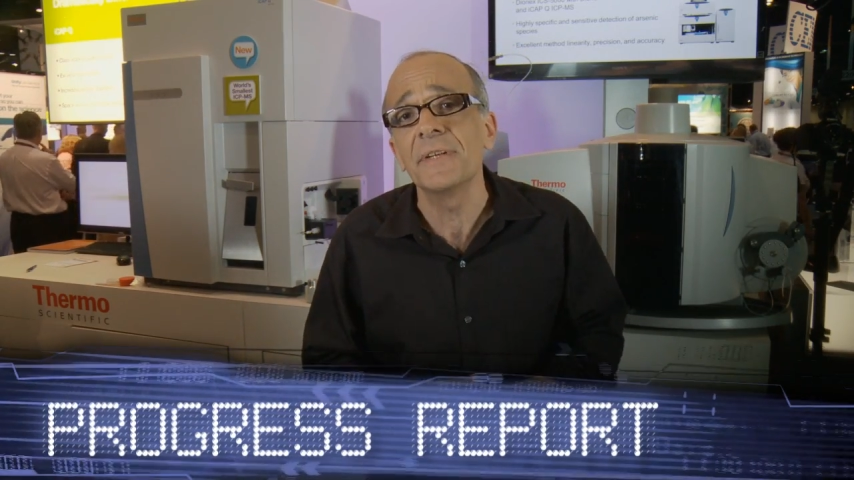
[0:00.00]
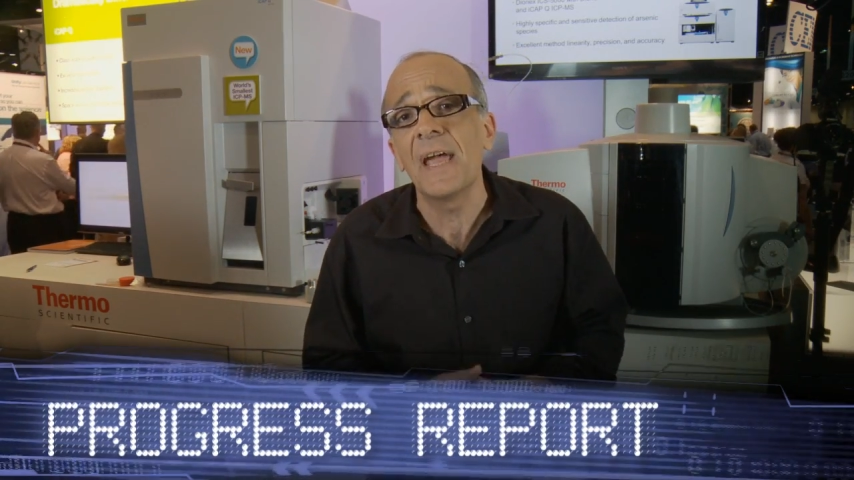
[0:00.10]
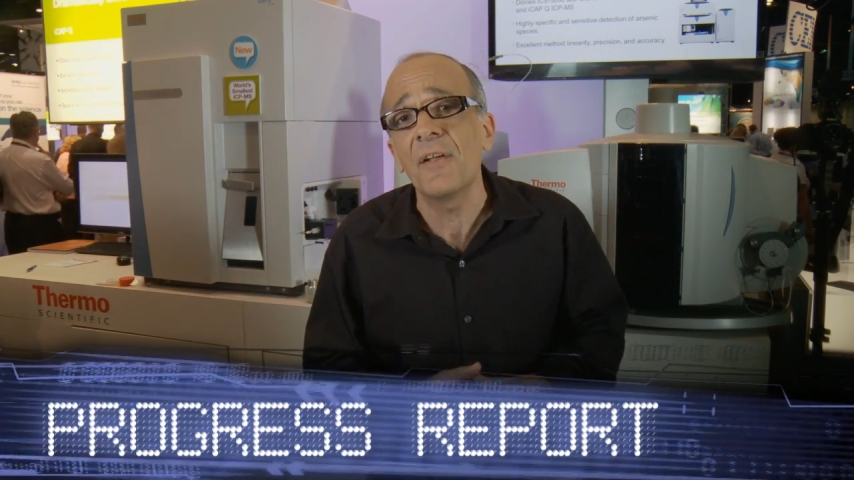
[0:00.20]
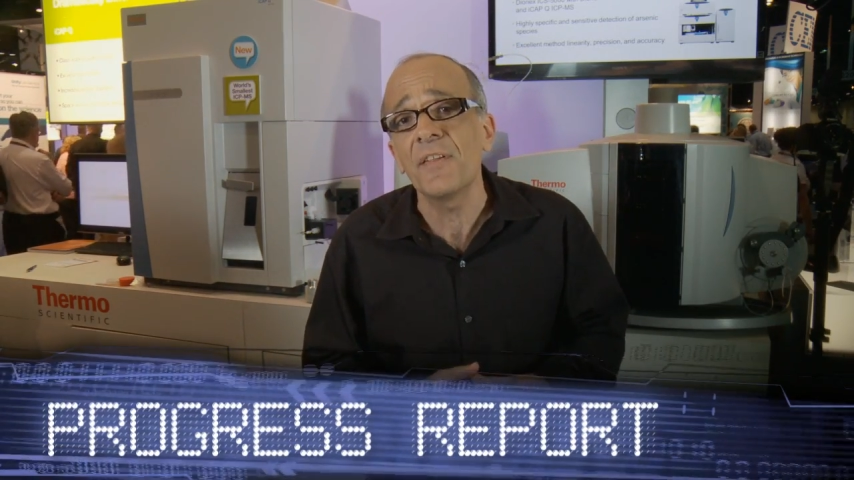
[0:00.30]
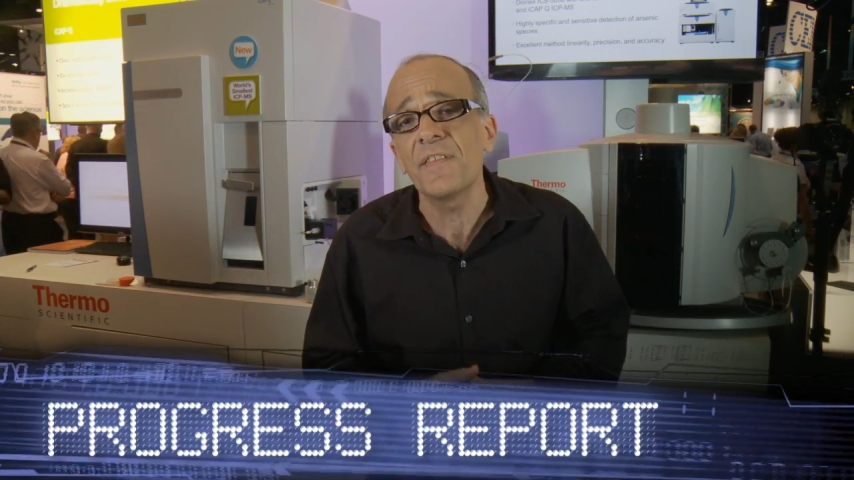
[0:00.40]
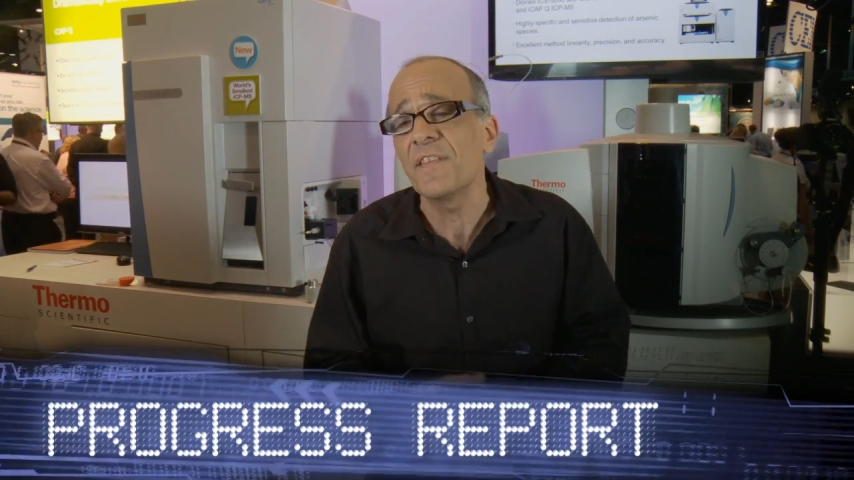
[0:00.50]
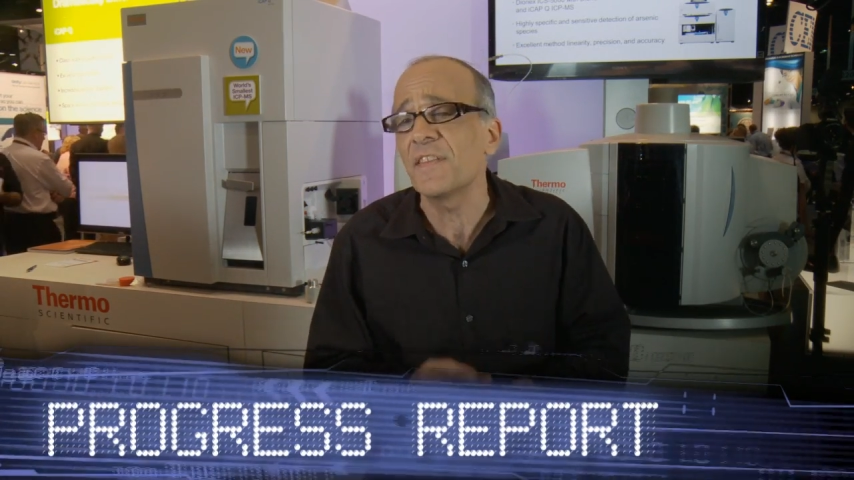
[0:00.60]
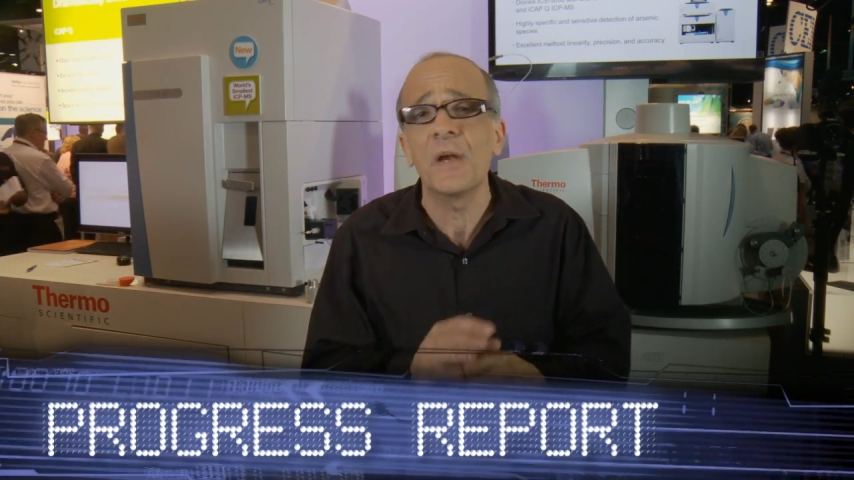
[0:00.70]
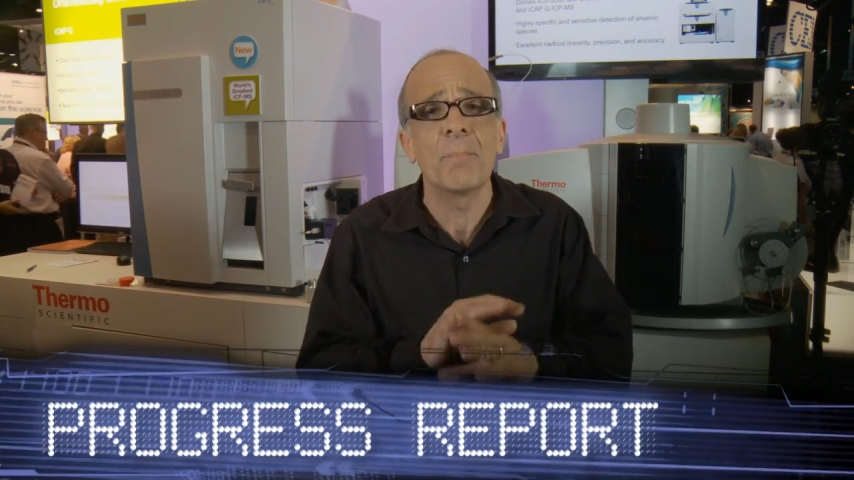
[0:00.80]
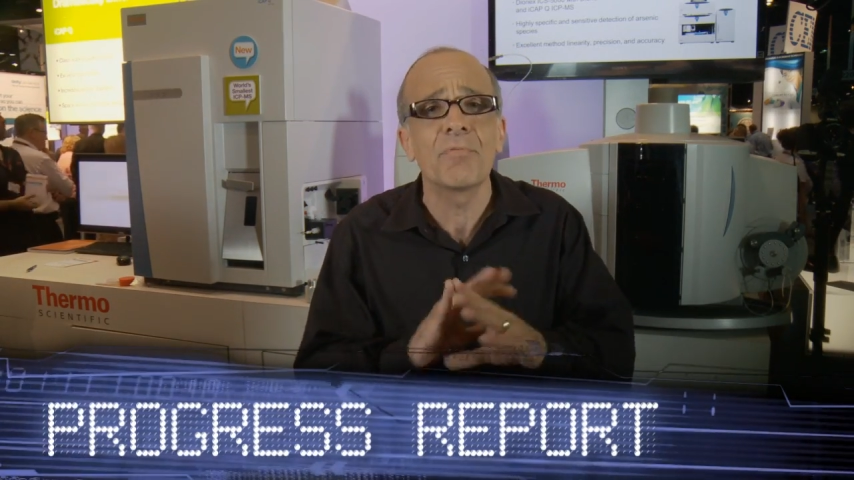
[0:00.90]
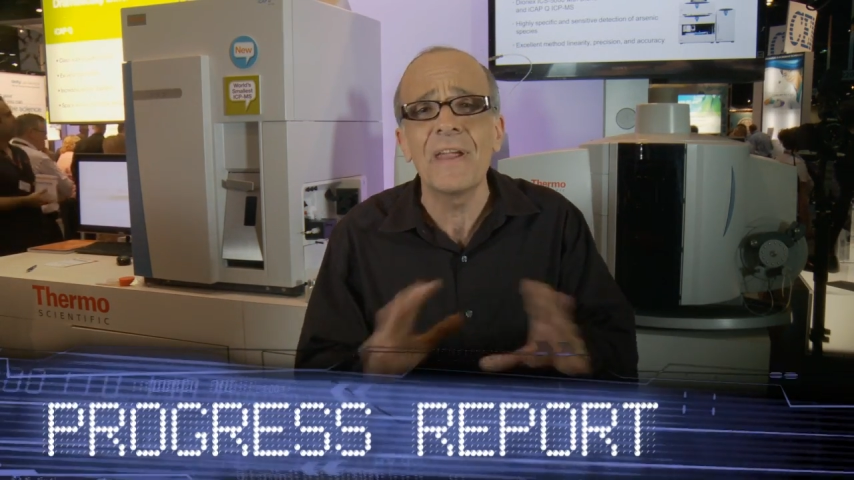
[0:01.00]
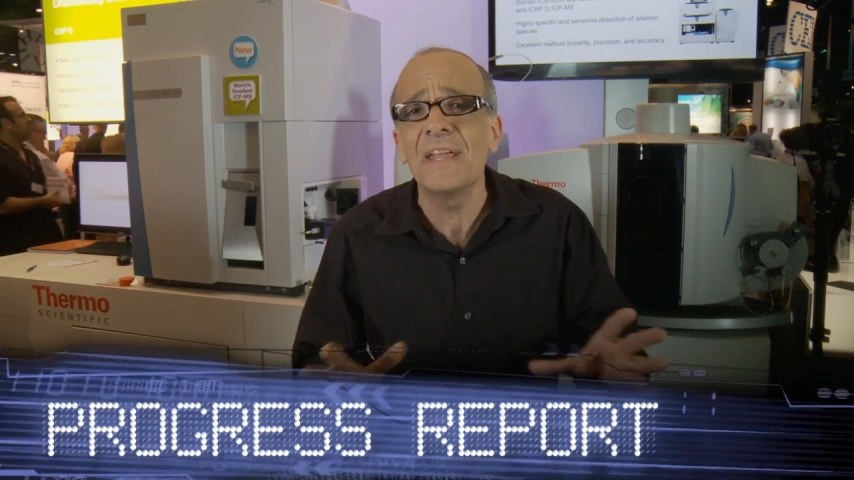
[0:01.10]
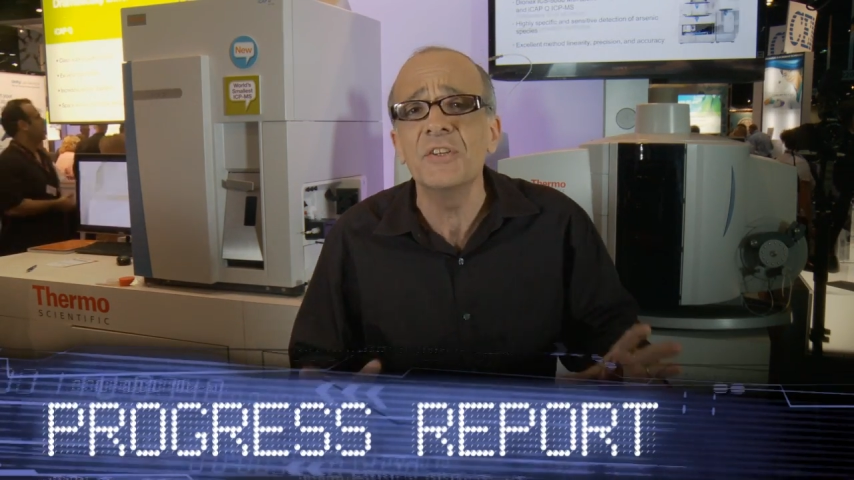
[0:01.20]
analysis and a brand